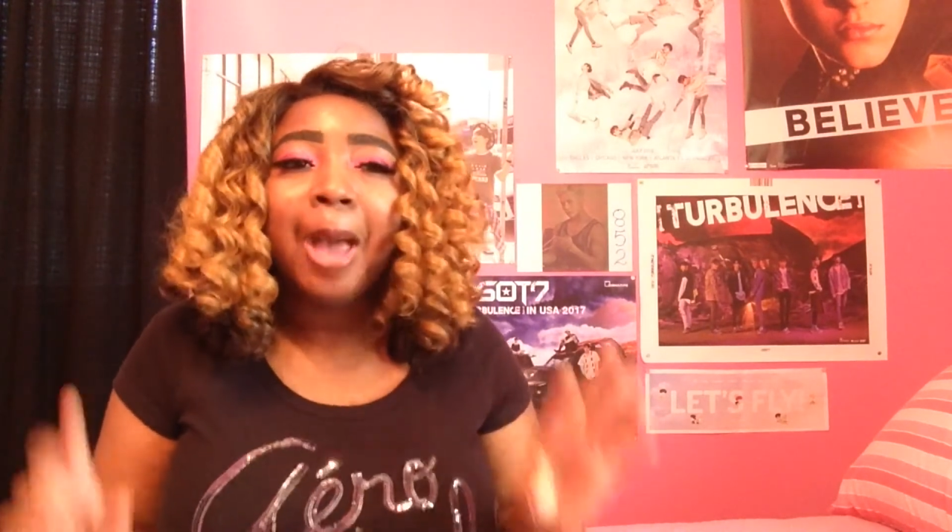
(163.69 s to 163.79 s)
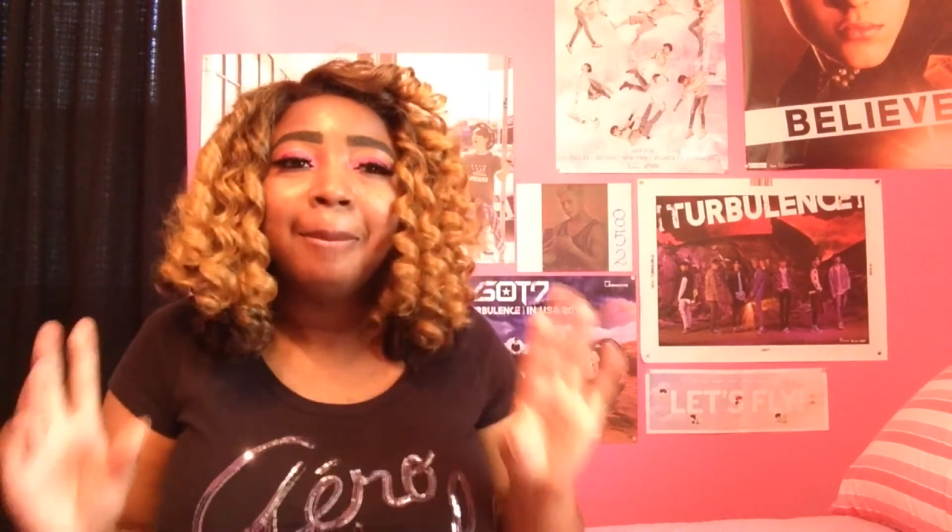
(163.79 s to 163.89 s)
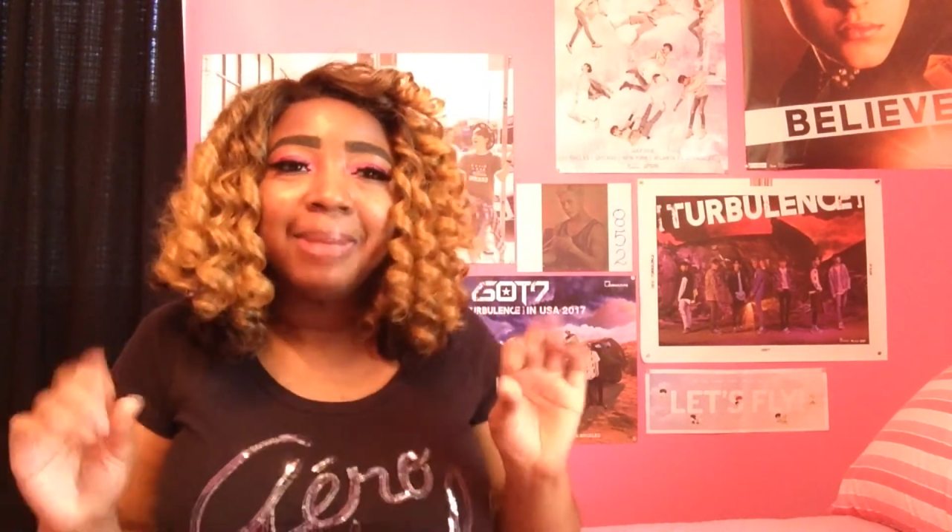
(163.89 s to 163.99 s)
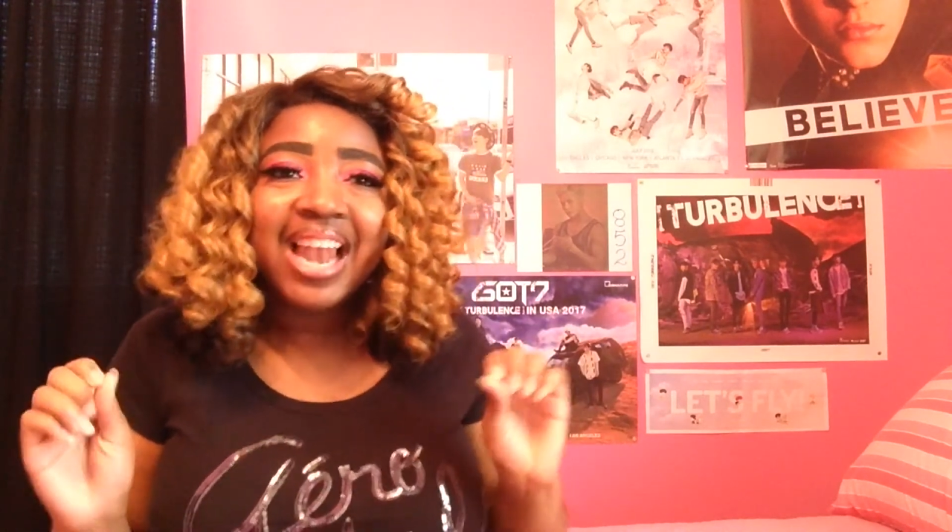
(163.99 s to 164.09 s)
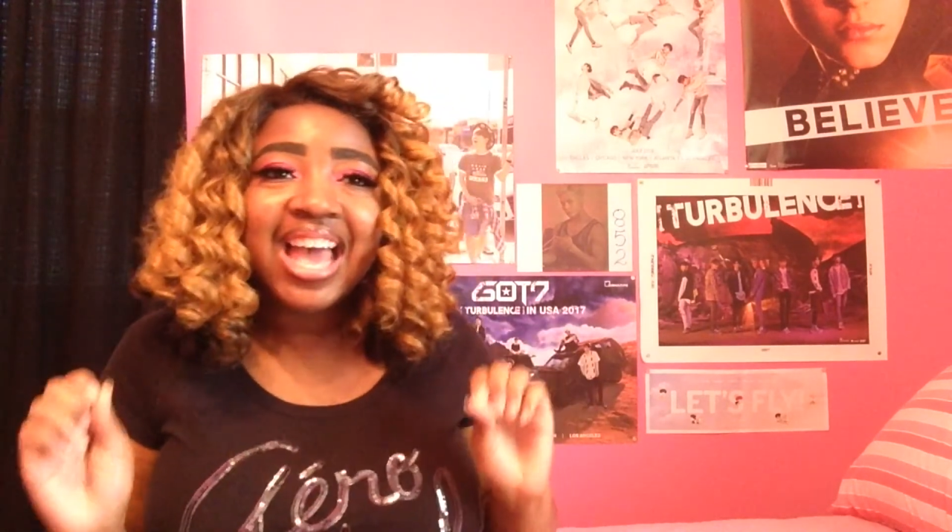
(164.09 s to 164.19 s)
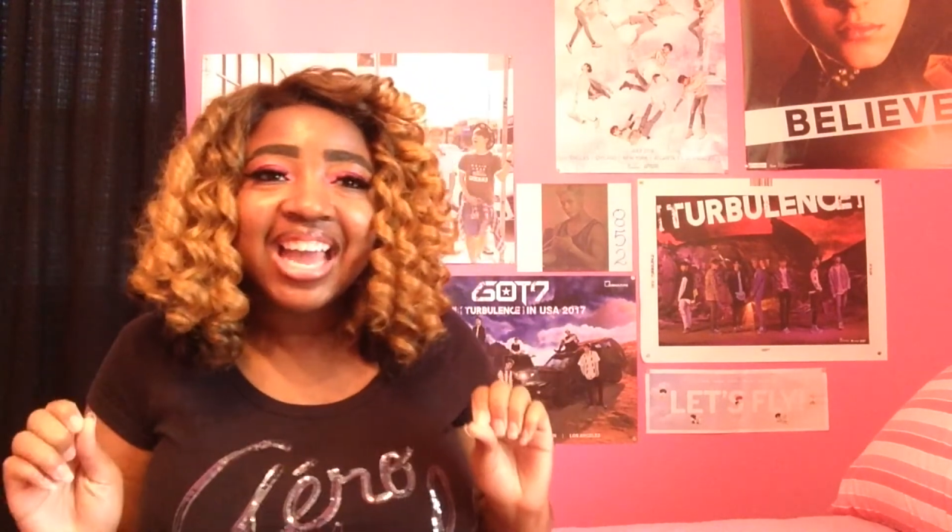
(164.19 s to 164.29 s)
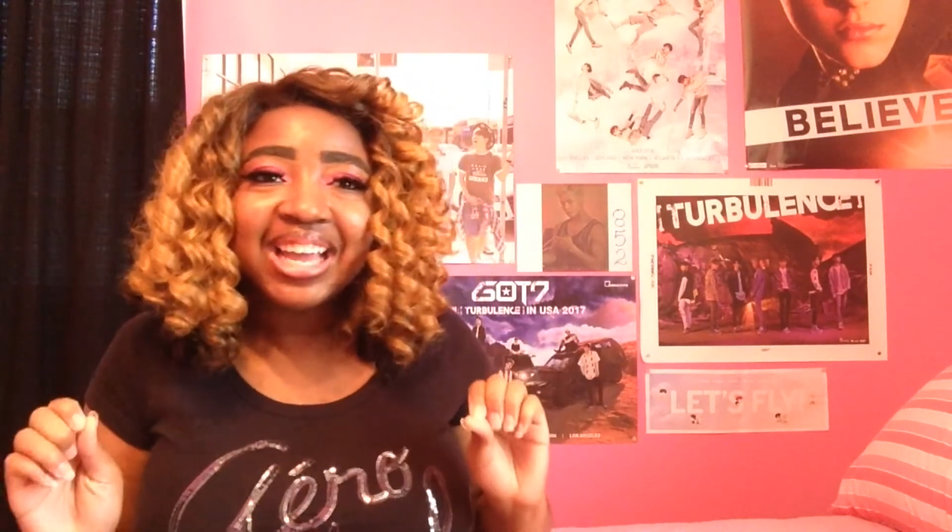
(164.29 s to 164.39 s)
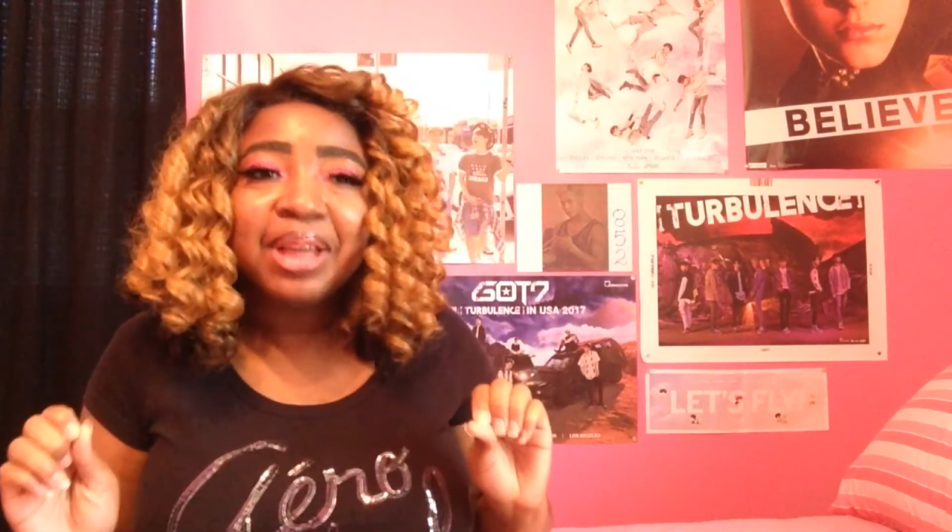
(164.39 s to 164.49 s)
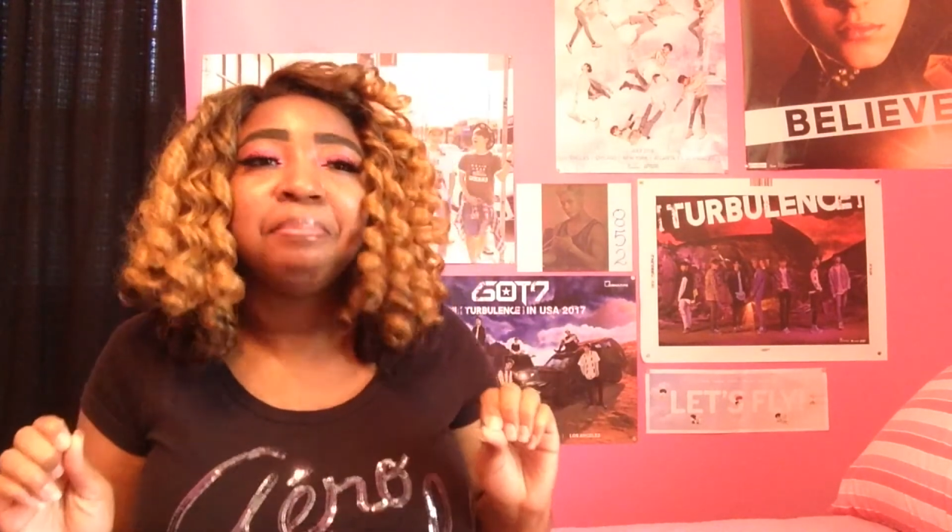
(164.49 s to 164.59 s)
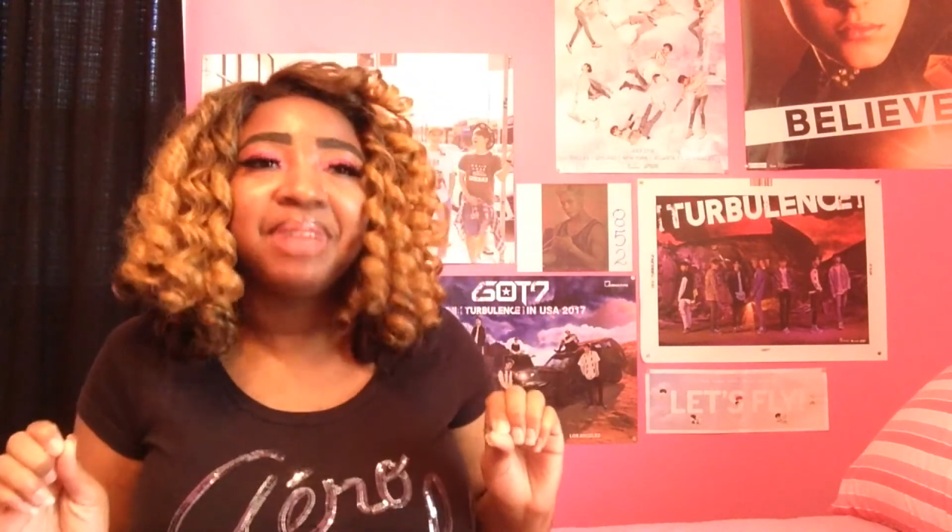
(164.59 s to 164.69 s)

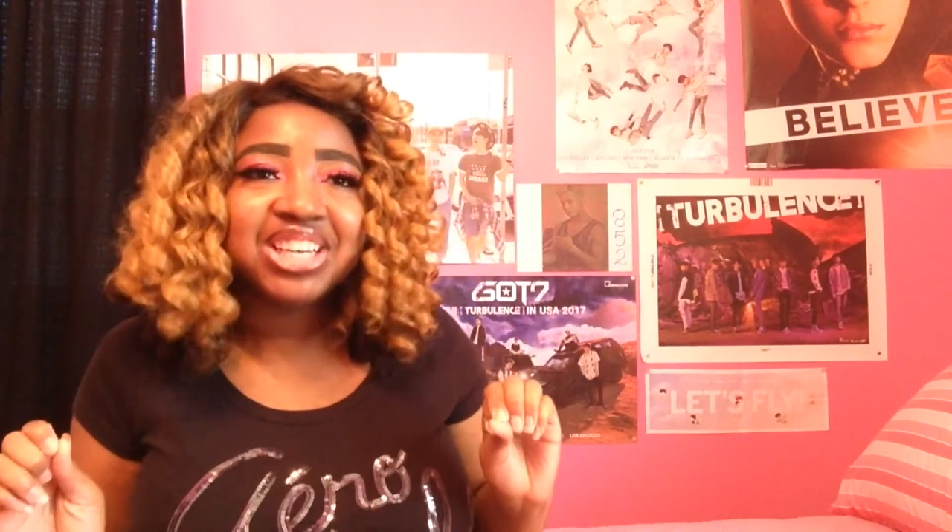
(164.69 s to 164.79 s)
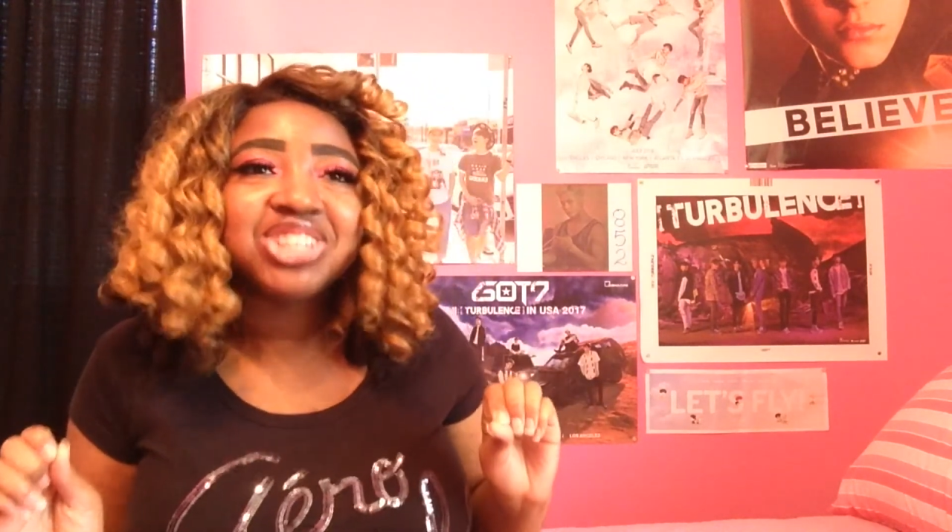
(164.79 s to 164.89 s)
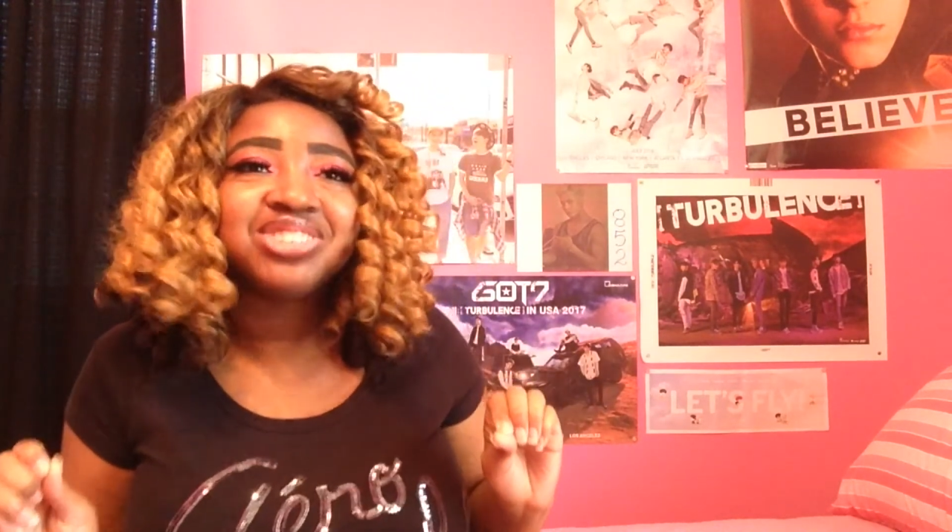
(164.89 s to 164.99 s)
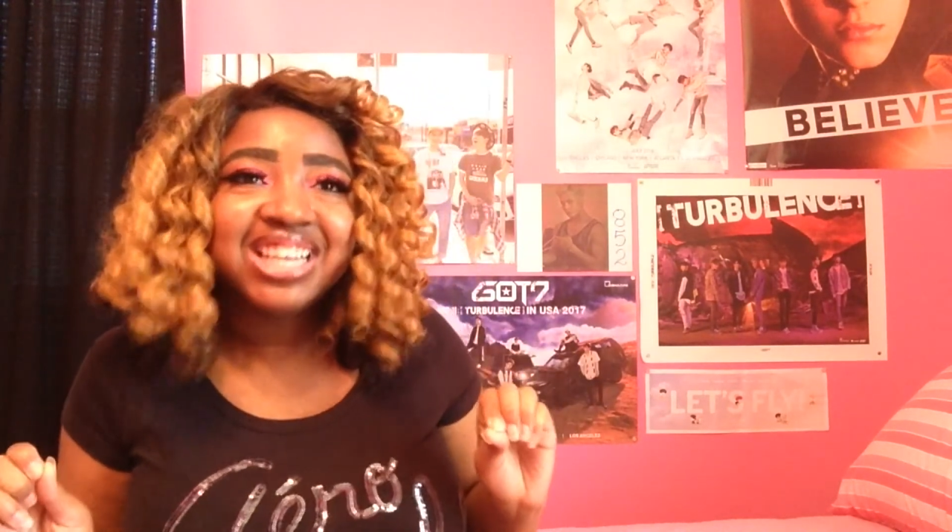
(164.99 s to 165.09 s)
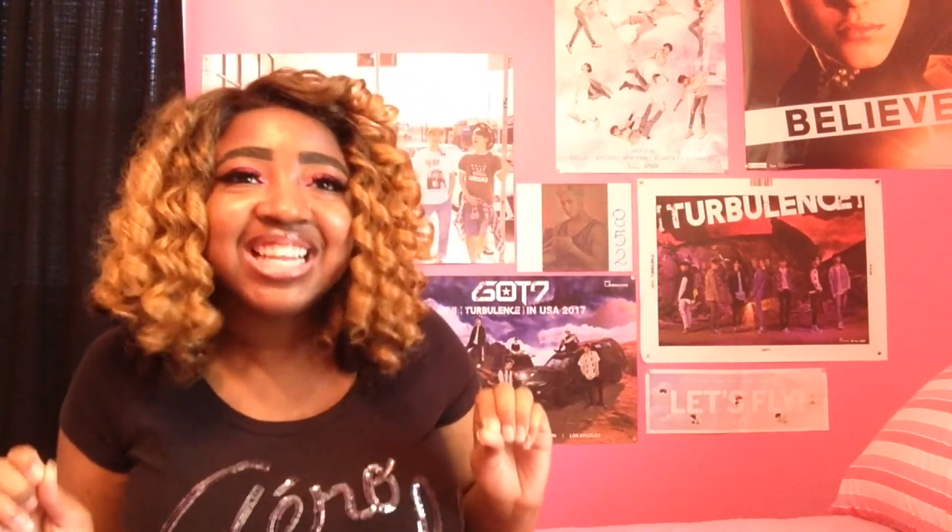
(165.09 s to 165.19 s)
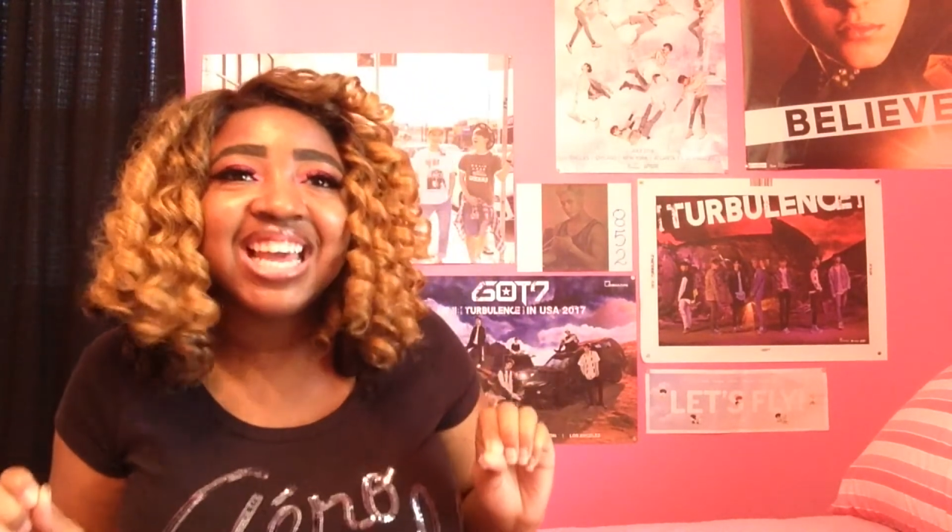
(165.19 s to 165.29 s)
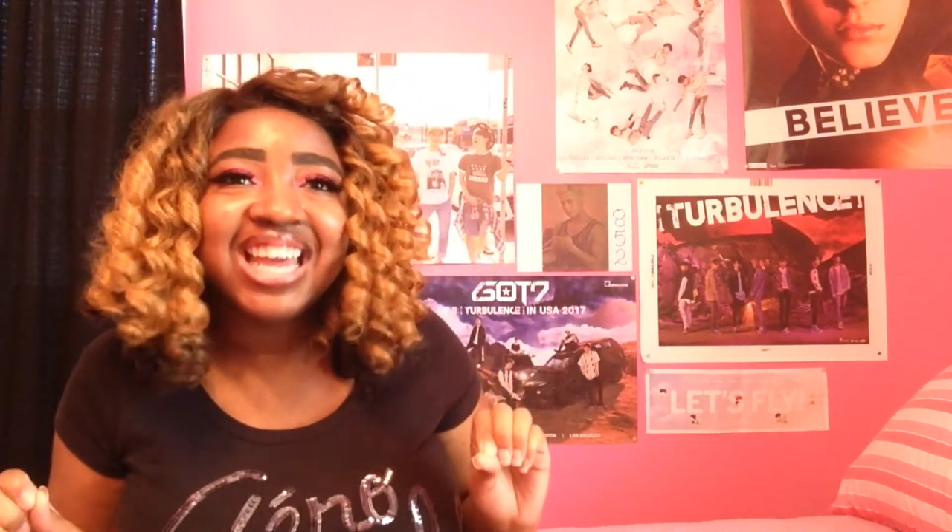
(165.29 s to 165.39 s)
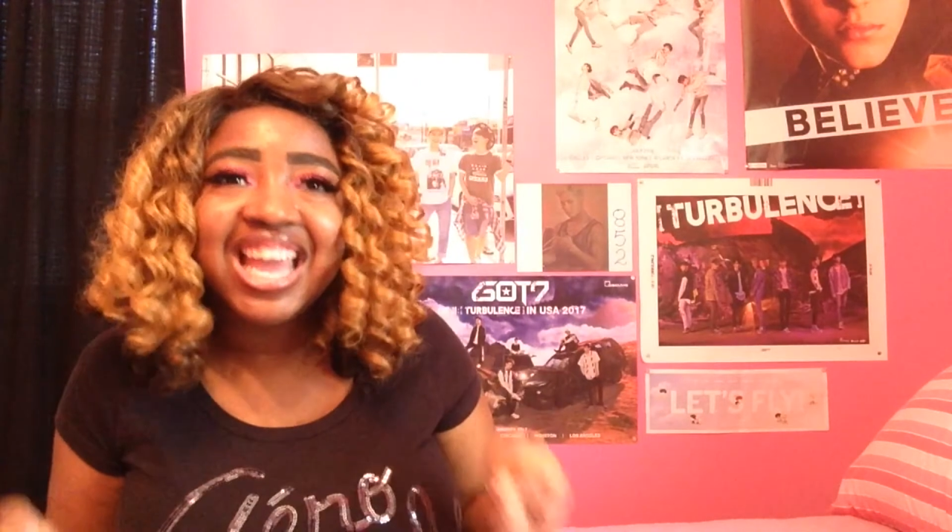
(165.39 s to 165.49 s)
black bachelorette,